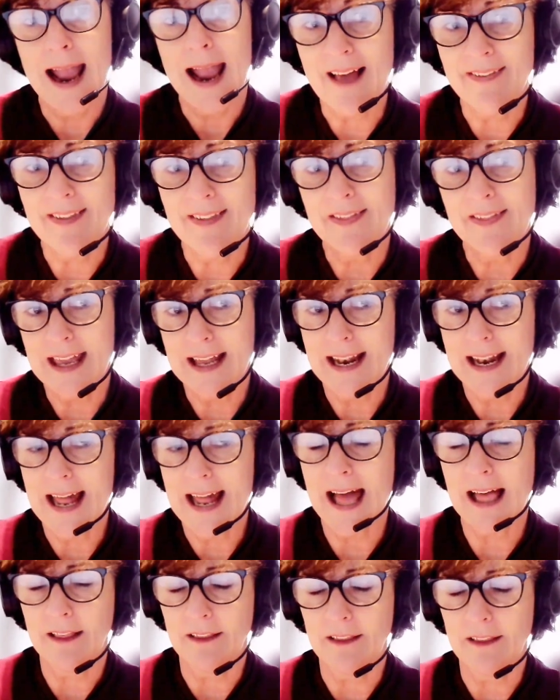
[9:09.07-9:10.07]
and then the
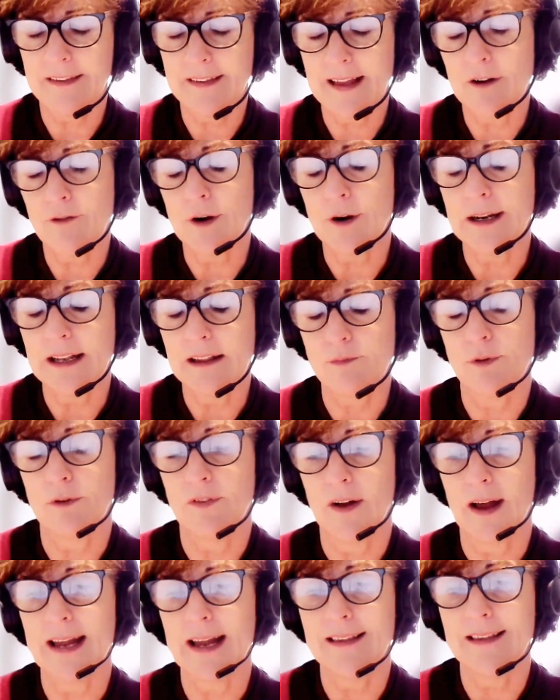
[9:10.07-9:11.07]
inhaled steroid is
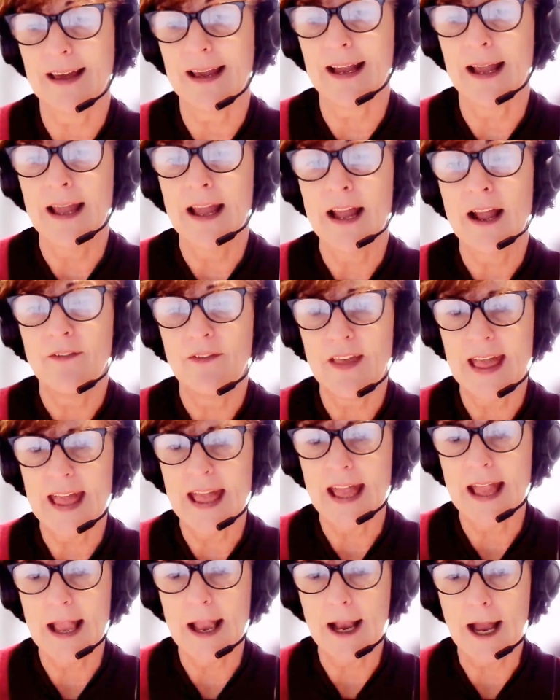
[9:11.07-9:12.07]
providing
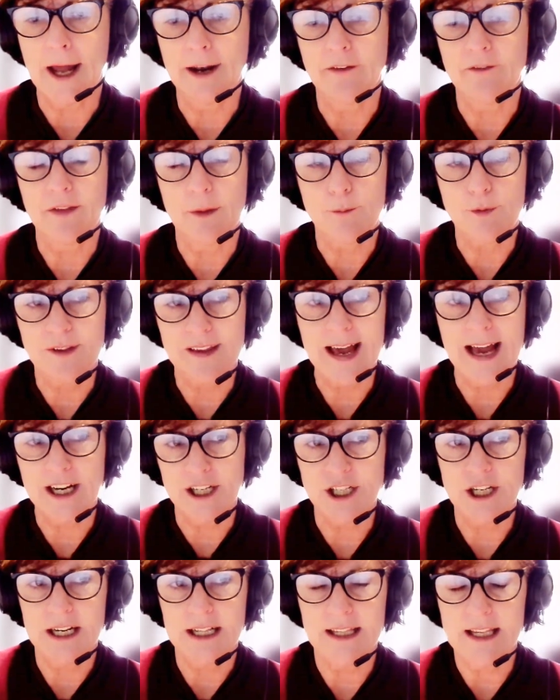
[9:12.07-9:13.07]
the kind of the
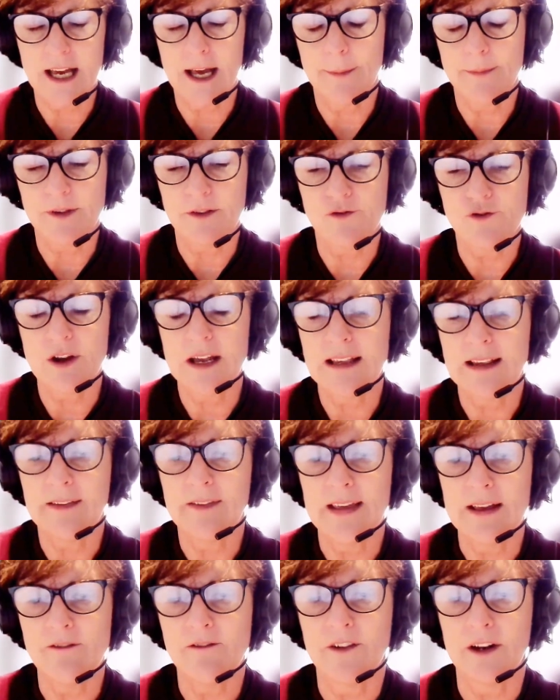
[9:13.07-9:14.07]
protection in terms of
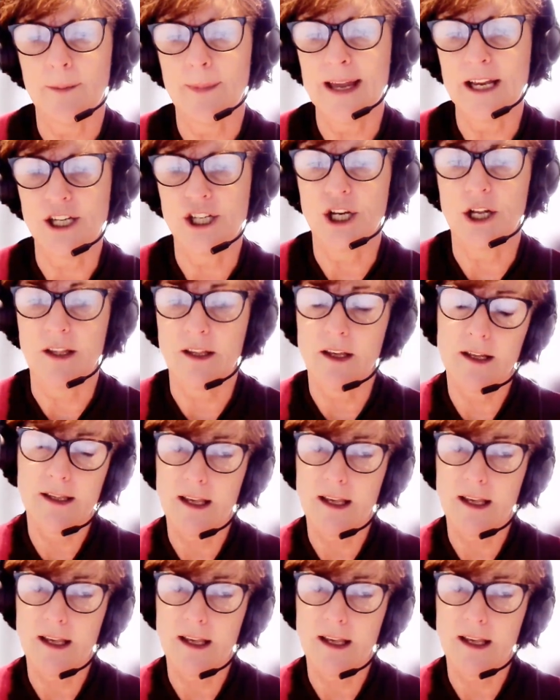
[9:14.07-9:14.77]
treating the inflammation.